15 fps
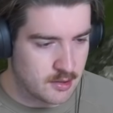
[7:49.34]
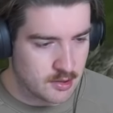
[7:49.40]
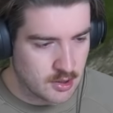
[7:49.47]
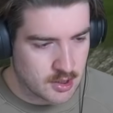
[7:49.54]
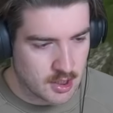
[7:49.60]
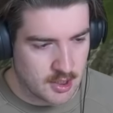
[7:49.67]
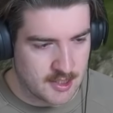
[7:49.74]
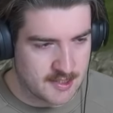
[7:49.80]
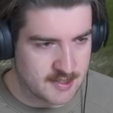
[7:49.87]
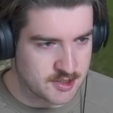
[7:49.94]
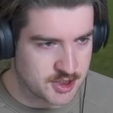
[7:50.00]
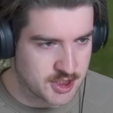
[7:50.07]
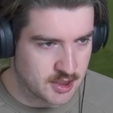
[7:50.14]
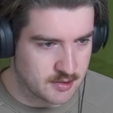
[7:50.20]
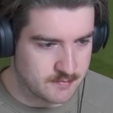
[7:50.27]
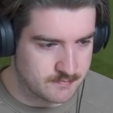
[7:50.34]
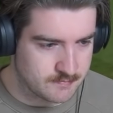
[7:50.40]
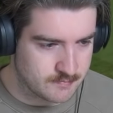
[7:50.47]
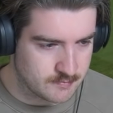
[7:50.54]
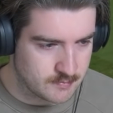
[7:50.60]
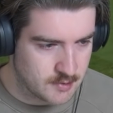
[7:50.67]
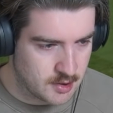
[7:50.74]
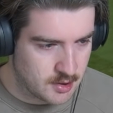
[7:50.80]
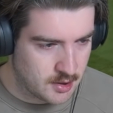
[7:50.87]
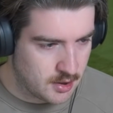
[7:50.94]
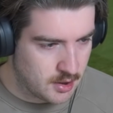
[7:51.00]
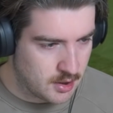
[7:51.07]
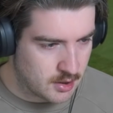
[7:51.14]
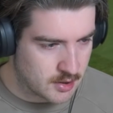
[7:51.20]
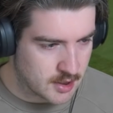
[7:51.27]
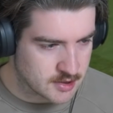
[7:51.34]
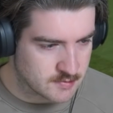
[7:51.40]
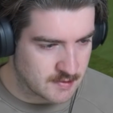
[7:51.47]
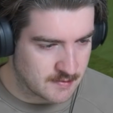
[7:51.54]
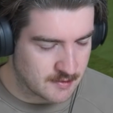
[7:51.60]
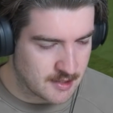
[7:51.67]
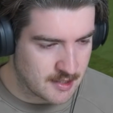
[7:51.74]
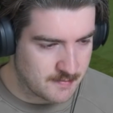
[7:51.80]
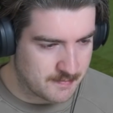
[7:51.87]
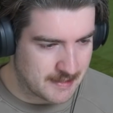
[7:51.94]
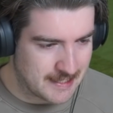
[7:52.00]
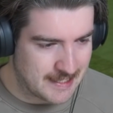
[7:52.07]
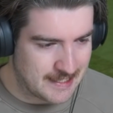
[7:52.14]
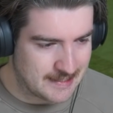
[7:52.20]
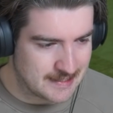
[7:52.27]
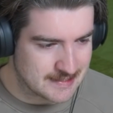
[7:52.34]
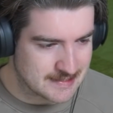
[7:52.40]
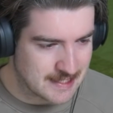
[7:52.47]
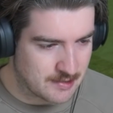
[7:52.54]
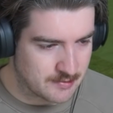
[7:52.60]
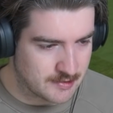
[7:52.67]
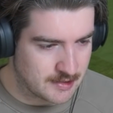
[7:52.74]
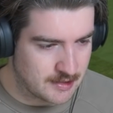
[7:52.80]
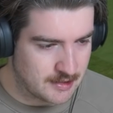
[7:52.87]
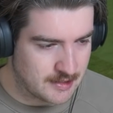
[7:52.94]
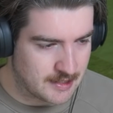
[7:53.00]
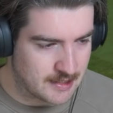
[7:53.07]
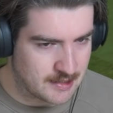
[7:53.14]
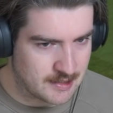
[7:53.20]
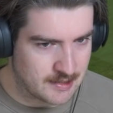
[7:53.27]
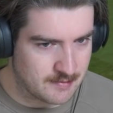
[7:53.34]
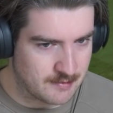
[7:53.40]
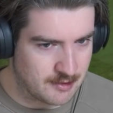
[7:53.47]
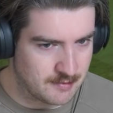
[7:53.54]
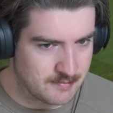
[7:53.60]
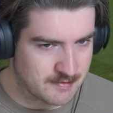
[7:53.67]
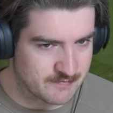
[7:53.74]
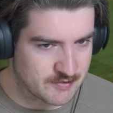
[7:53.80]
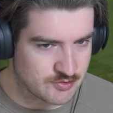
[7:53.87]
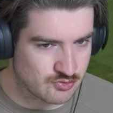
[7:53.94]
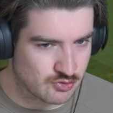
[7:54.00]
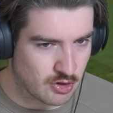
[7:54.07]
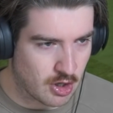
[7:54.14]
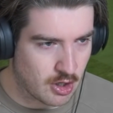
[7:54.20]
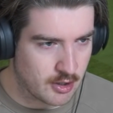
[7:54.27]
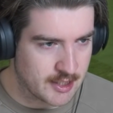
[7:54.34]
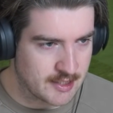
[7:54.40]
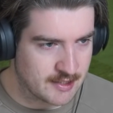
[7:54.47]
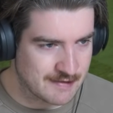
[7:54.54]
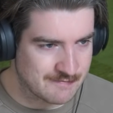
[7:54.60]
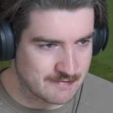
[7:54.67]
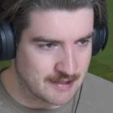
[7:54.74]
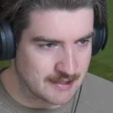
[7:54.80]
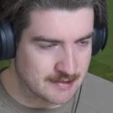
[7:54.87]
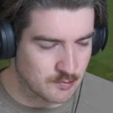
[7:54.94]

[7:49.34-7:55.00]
Good girl, Indy. Chill. Okay, so we can kind of play this out and nearly hit a little bit of a draw in, I feel like.